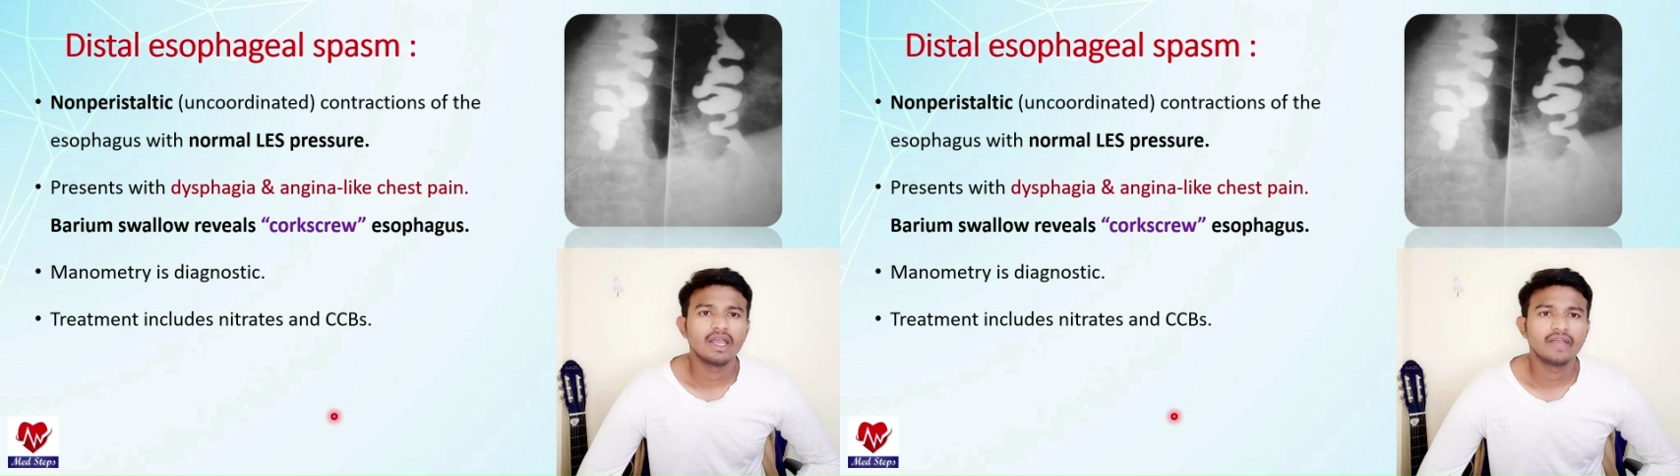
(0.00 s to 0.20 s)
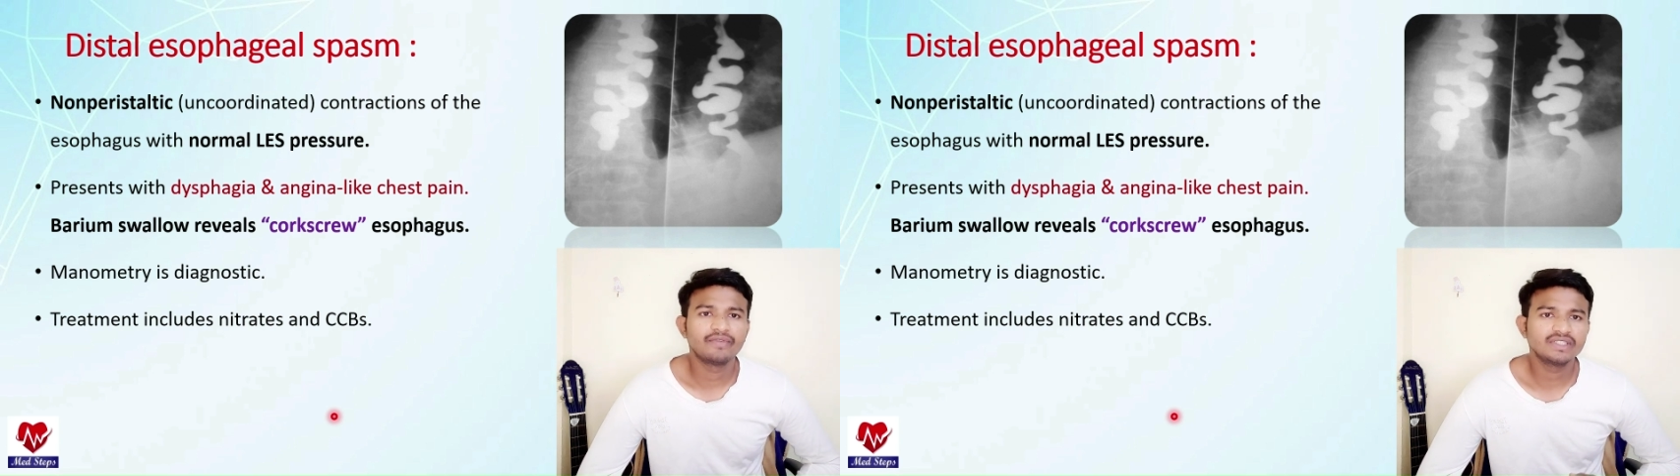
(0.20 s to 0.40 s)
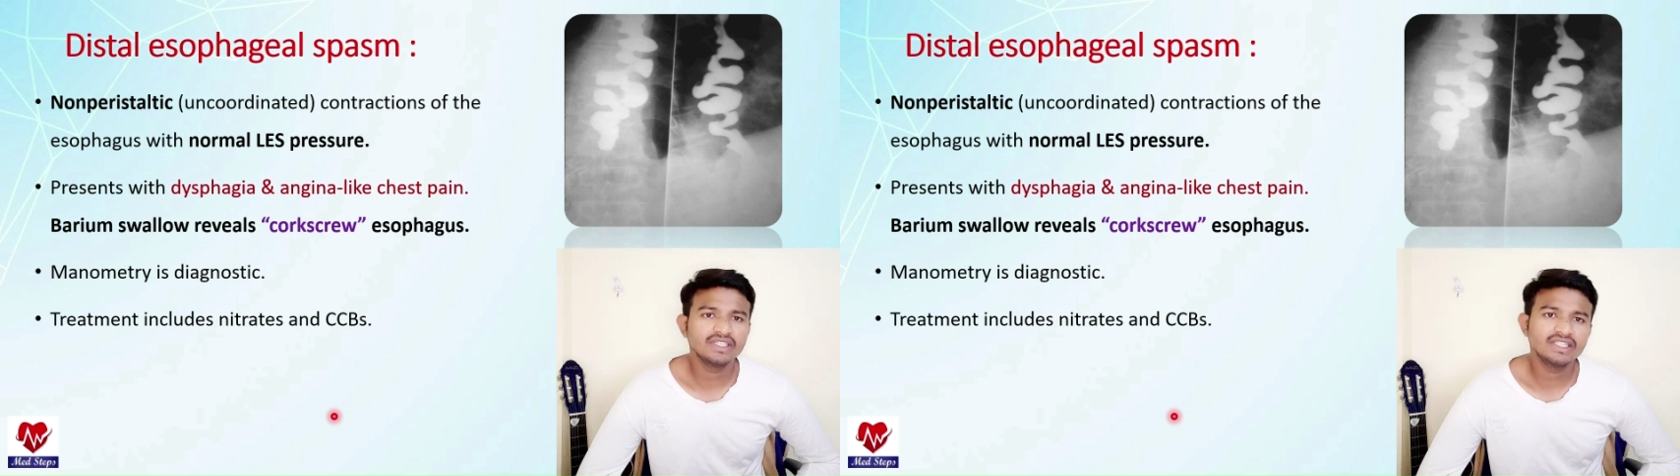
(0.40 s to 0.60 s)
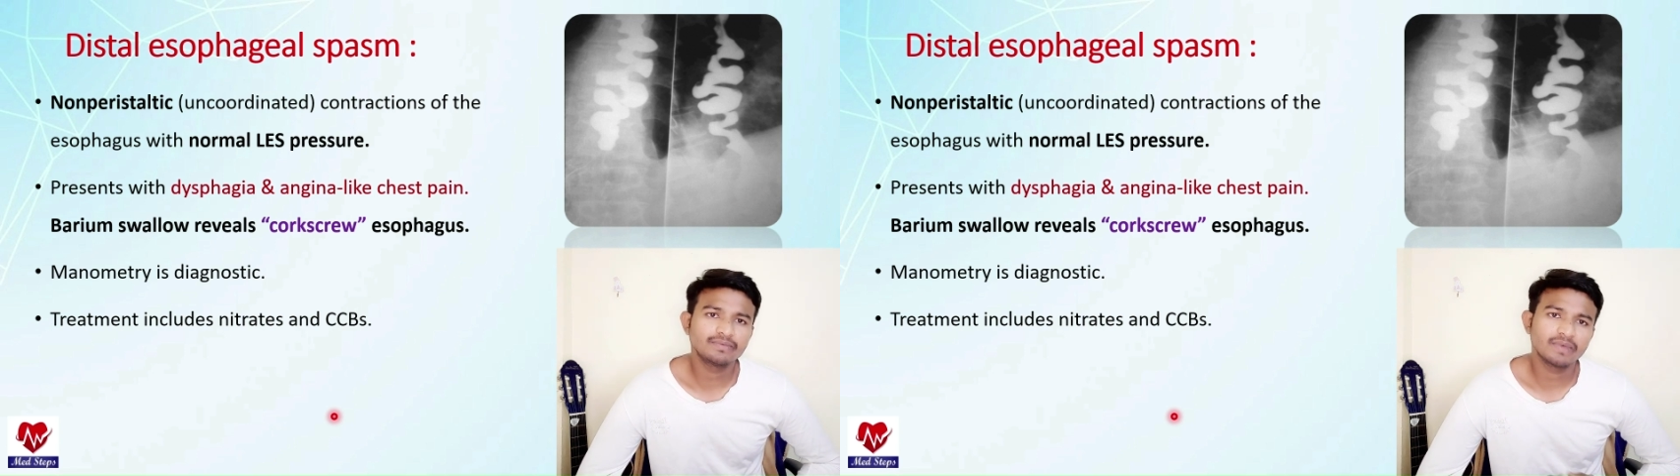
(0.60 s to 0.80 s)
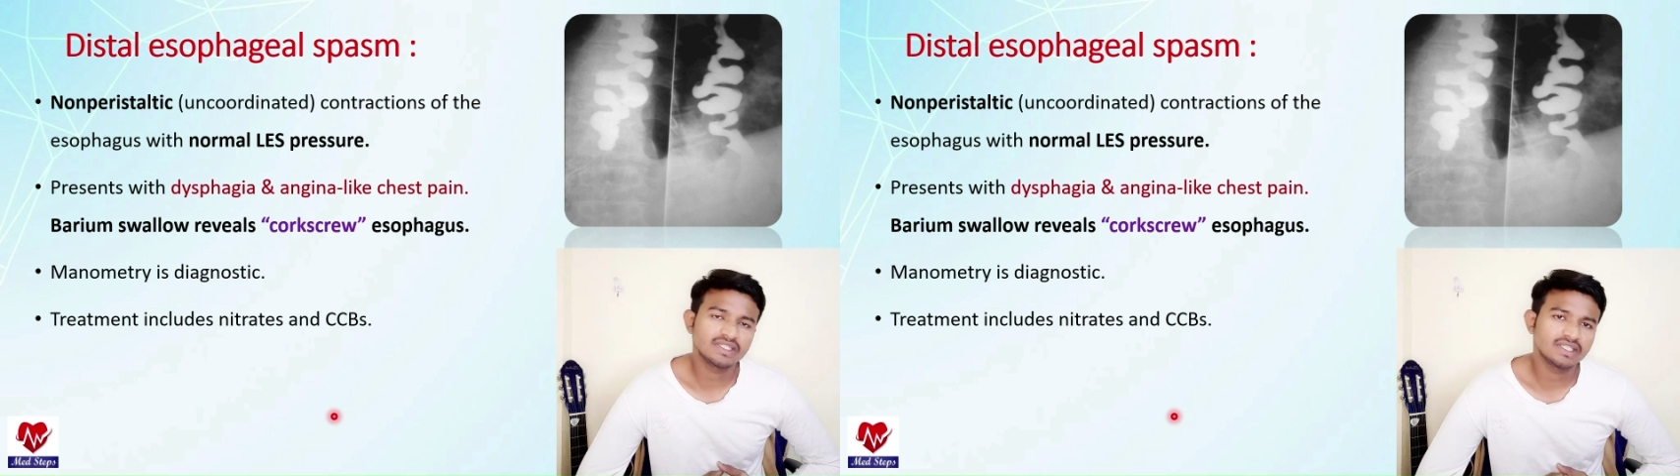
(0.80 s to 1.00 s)
If you see this
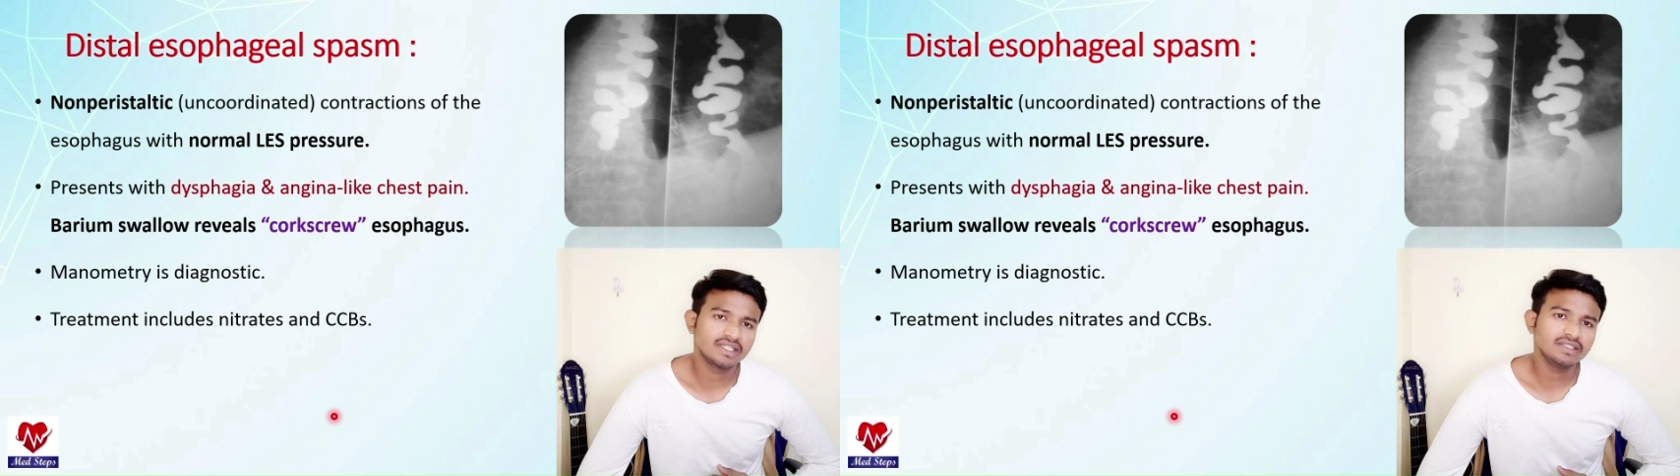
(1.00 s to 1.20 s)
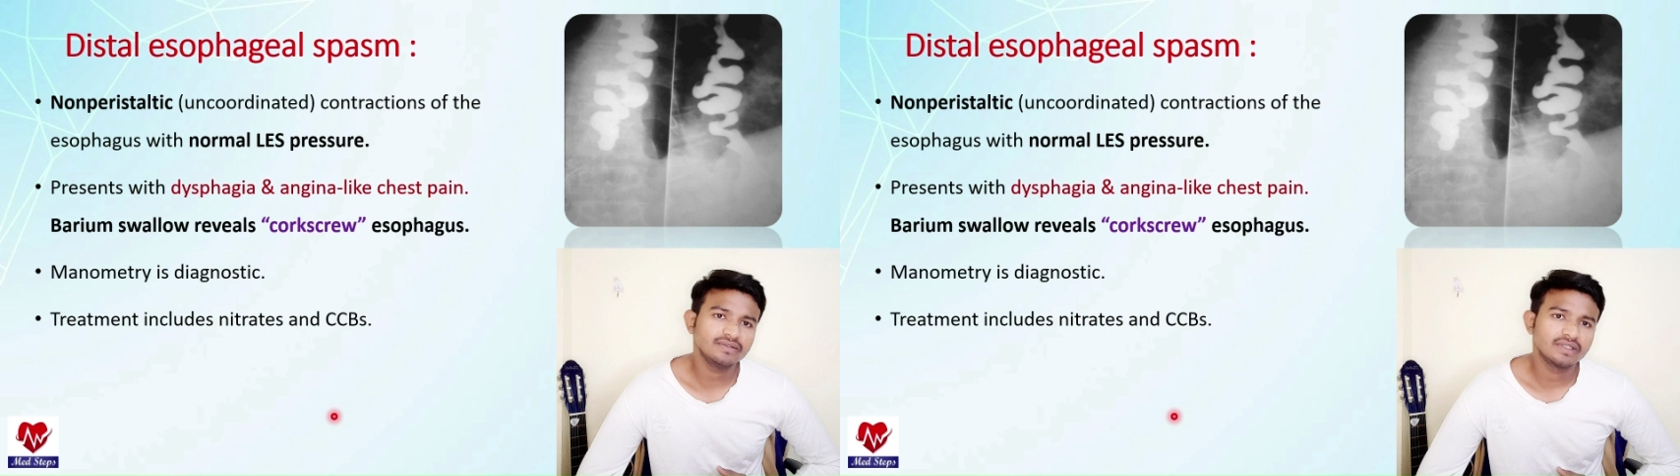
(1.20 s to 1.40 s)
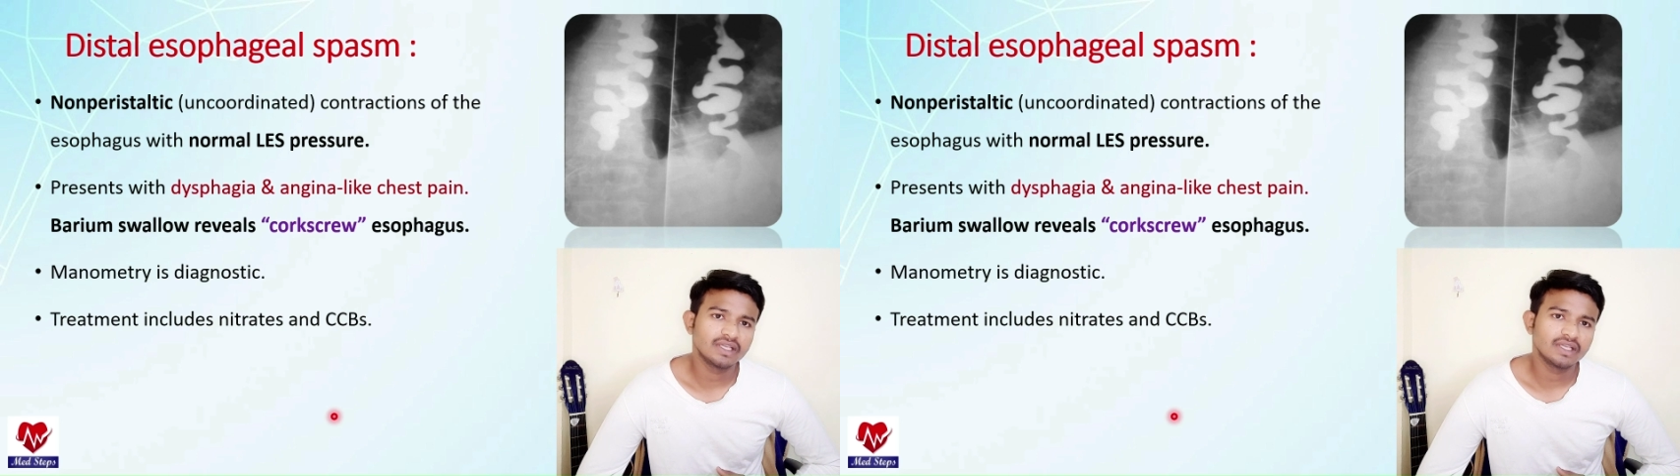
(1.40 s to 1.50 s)
patient,